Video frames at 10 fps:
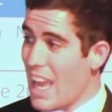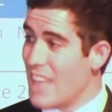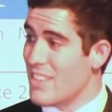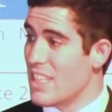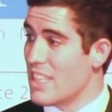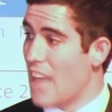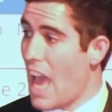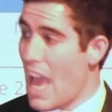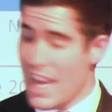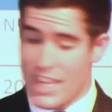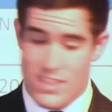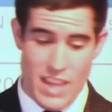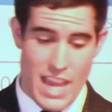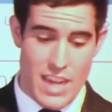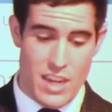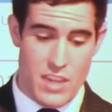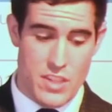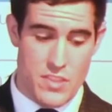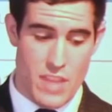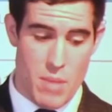indeed aid in
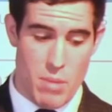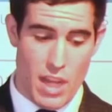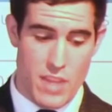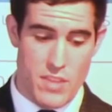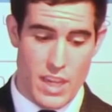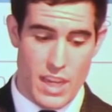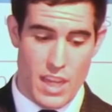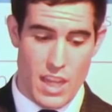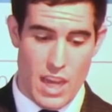destabilizing